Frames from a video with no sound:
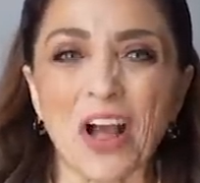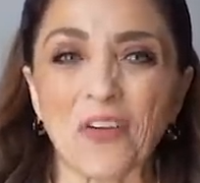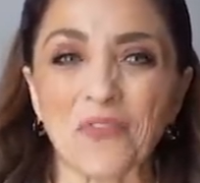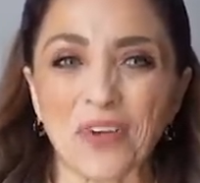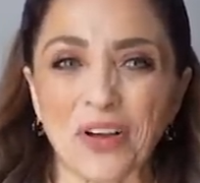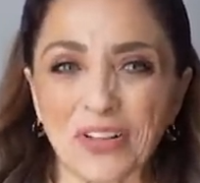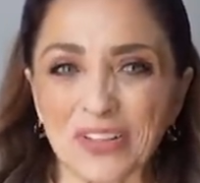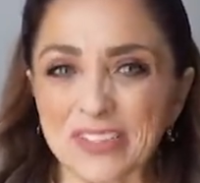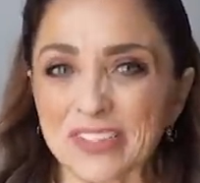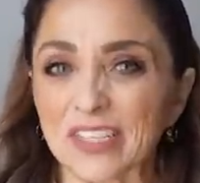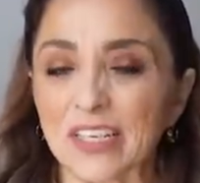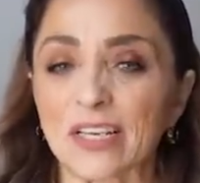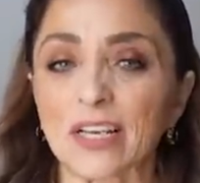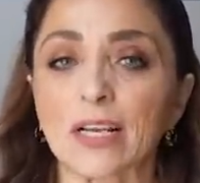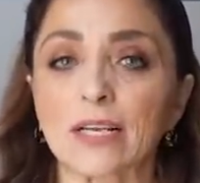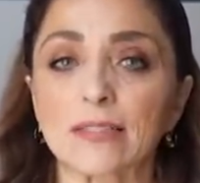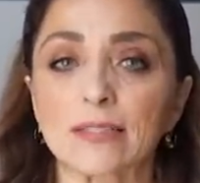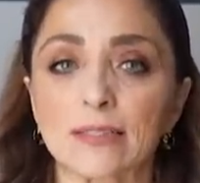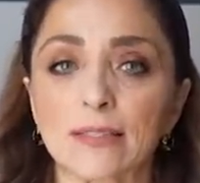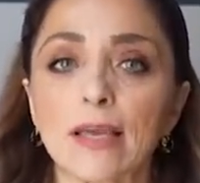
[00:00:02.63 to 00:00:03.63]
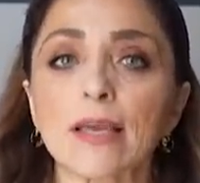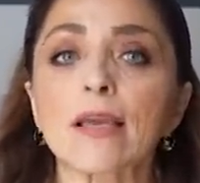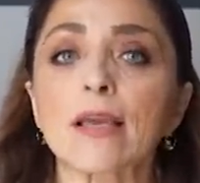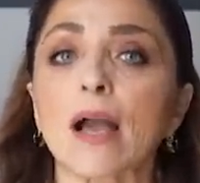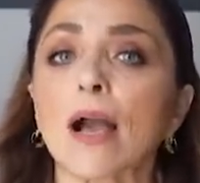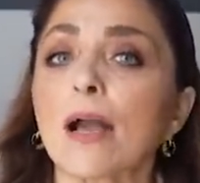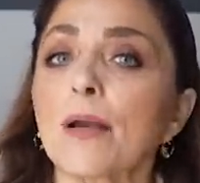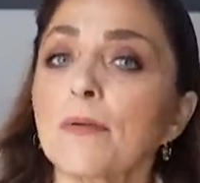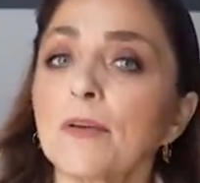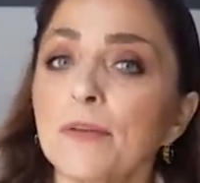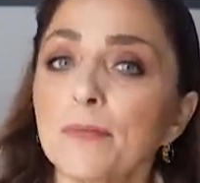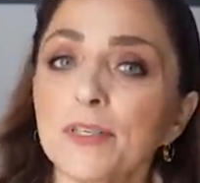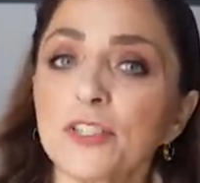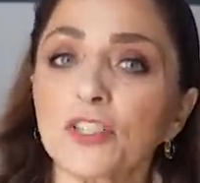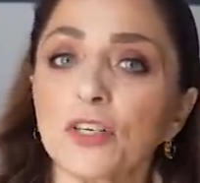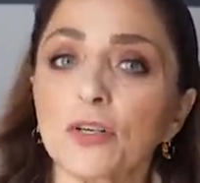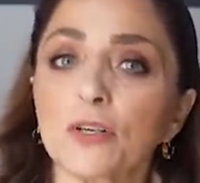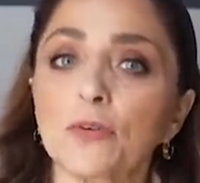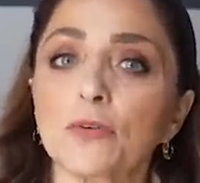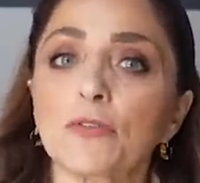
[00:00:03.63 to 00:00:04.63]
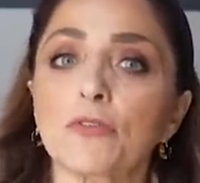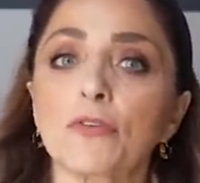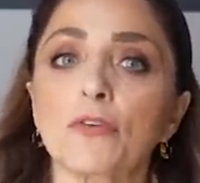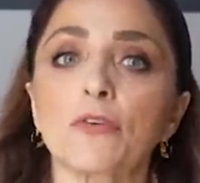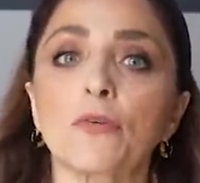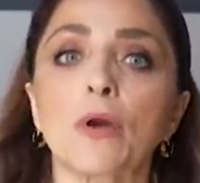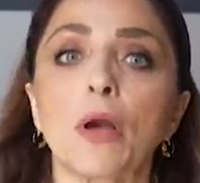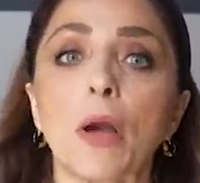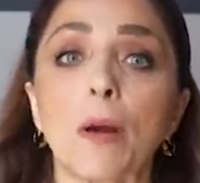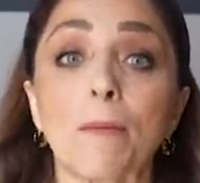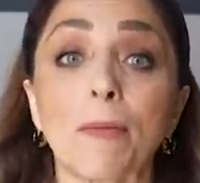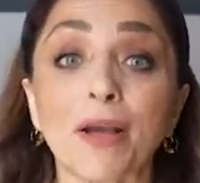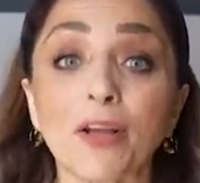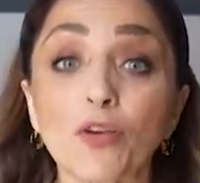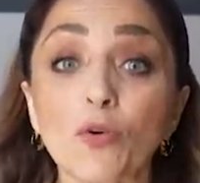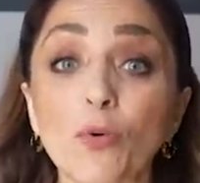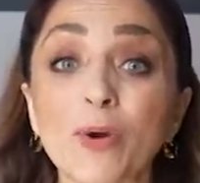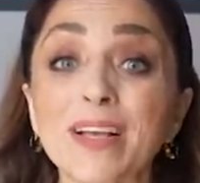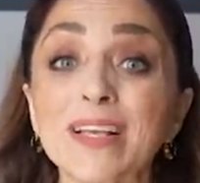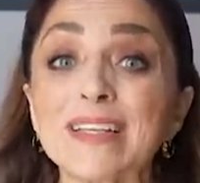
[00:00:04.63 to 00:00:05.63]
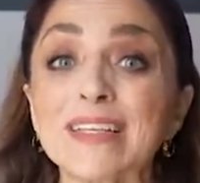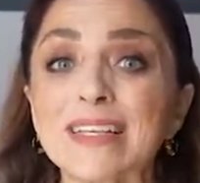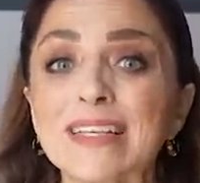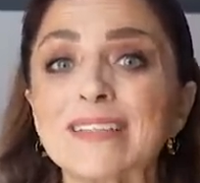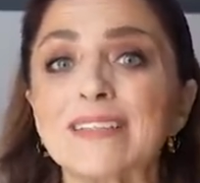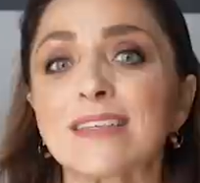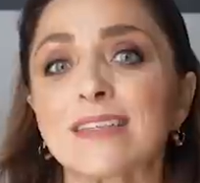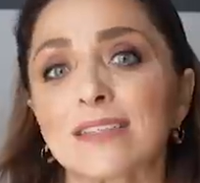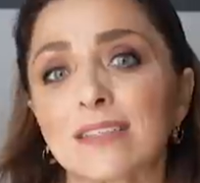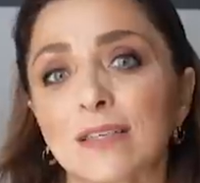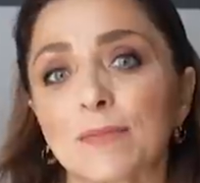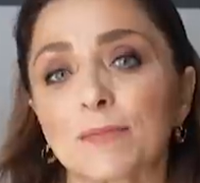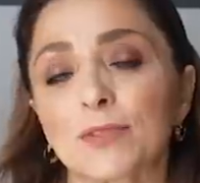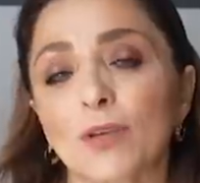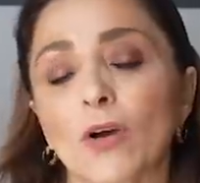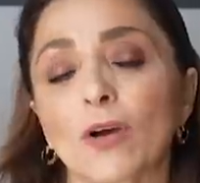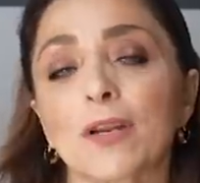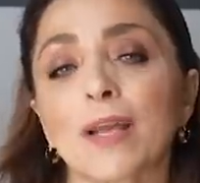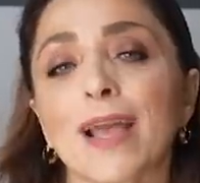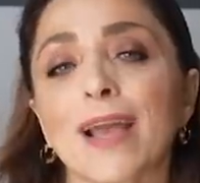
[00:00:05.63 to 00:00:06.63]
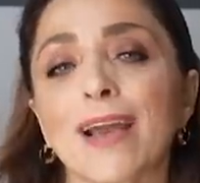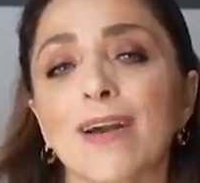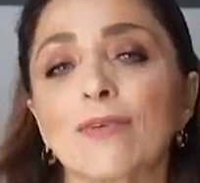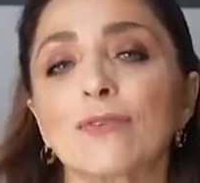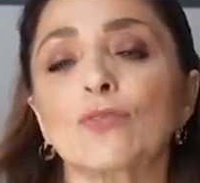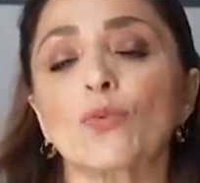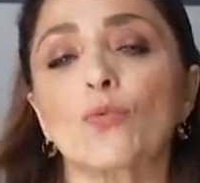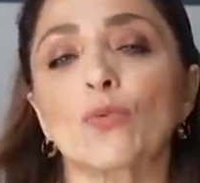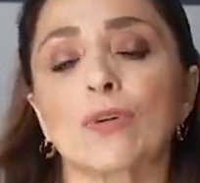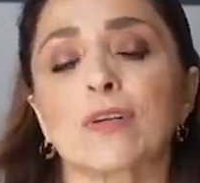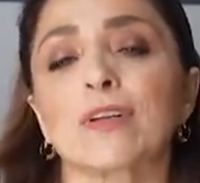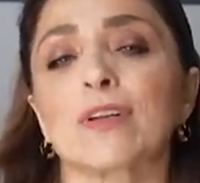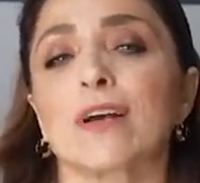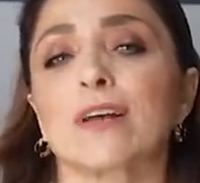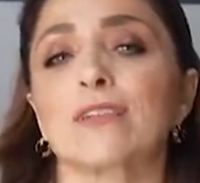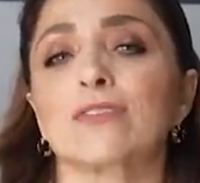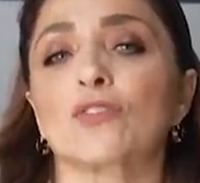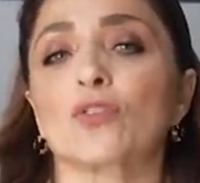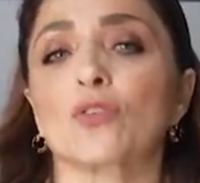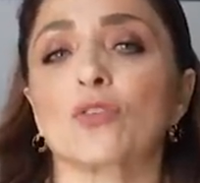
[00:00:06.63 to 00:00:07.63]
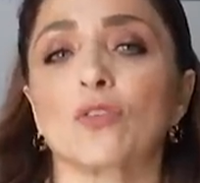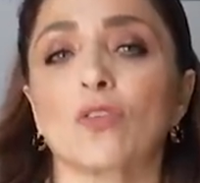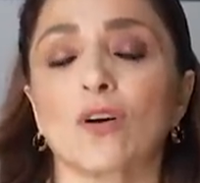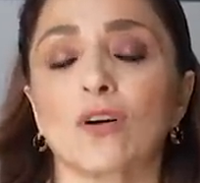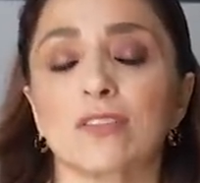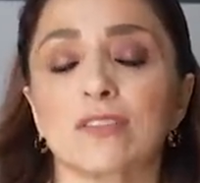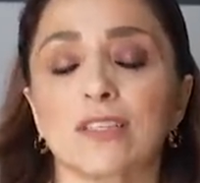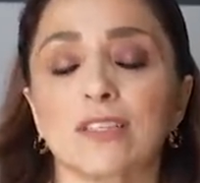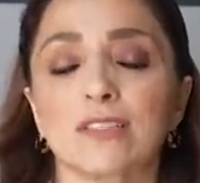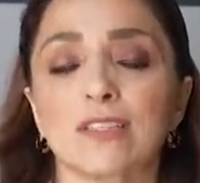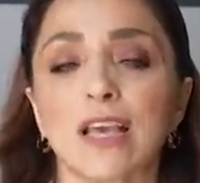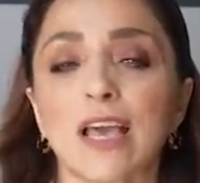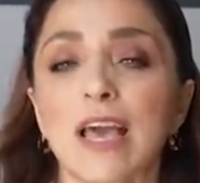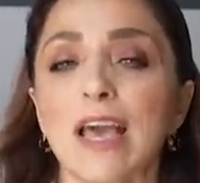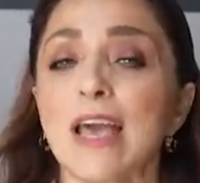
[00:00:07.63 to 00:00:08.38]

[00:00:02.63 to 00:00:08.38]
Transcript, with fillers: I'm Valentina and today I'm gonna to be sharing with you my quick and easy tips on how to organize your closet